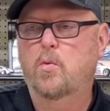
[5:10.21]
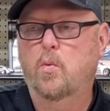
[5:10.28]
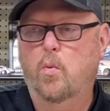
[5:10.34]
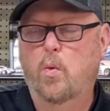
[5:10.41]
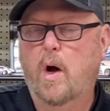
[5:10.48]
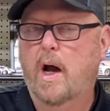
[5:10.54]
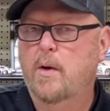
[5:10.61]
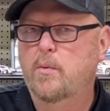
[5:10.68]

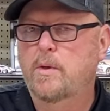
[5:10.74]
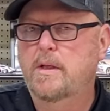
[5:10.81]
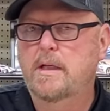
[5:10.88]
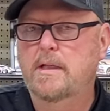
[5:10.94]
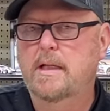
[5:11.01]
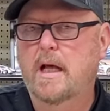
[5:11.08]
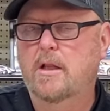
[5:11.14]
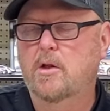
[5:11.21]
Why we
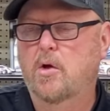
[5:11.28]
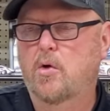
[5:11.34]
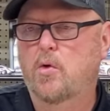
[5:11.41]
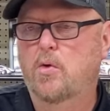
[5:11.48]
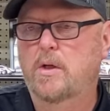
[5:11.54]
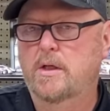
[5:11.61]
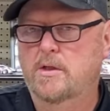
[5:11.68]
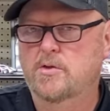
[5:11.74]
need that
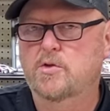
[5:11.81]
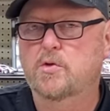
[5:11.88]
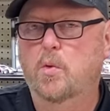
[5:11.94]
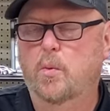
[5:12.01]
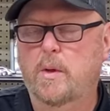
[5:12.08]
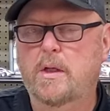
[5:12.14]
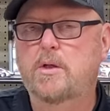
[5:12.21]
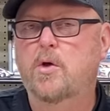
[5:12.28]
load is so
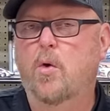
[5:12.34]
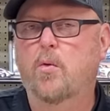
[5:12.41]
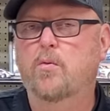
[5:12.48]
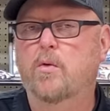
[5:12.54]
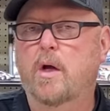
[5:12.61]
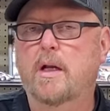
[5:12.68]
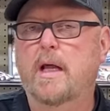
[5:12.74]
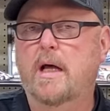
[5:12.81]
we don't
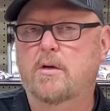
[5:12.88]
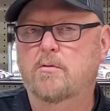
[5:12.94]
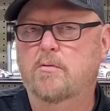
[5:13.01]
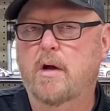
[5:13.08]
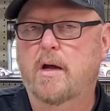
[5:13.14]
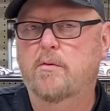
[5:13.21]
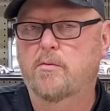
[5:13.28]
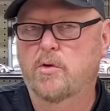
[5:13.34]
run out of
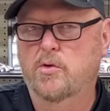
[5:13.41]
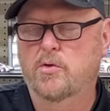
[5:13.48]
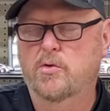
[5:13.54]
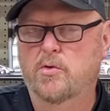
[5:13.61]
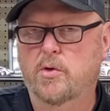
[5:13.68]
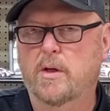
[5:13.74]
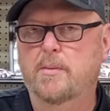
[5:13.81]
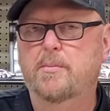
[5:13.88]
right rear
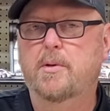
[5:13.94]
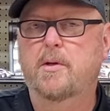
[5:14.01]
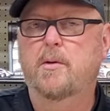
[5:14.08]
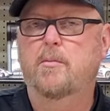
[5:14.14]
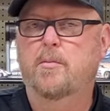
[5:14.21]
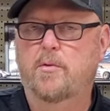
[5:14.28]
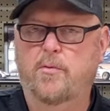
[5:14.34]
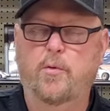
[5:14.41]
grip
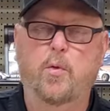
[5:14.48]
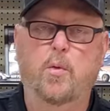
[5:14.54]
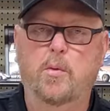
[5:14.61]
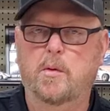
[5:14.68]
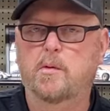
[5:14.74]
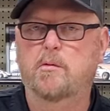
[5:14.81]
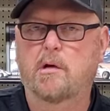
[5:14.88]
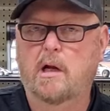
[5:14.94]
before we
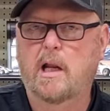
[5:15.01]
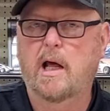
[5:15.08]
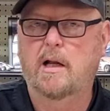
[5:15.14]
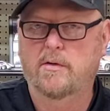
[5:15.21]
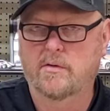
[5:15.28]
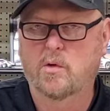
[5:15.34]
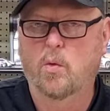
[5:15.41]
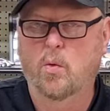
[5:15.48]
run out
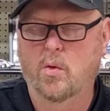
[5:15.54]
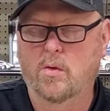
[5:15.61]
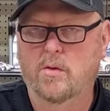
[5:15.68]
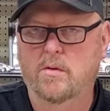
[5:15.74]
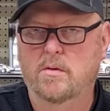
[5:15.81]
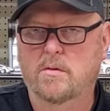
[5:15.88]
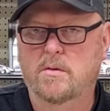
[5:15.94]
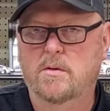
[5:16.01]
of corner.